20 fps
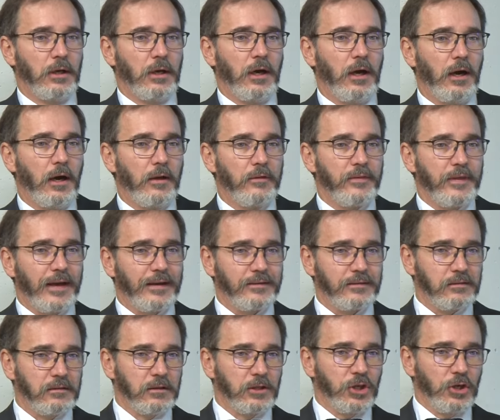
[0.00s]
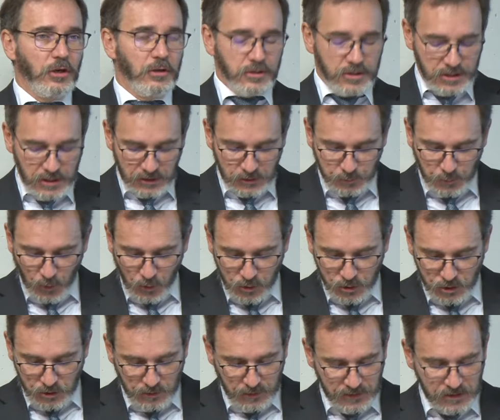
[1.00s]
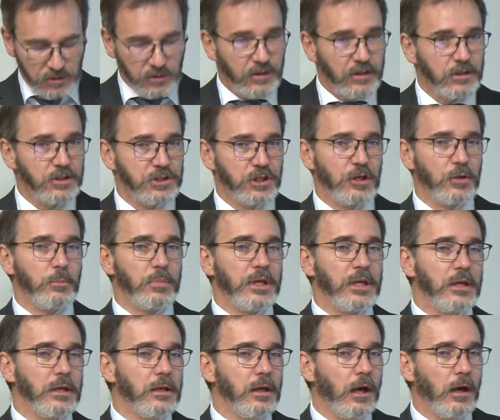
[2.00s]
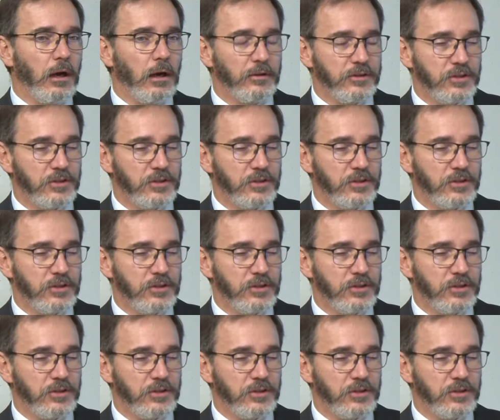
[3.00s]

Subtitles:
that currency exposure, and so there's going to be a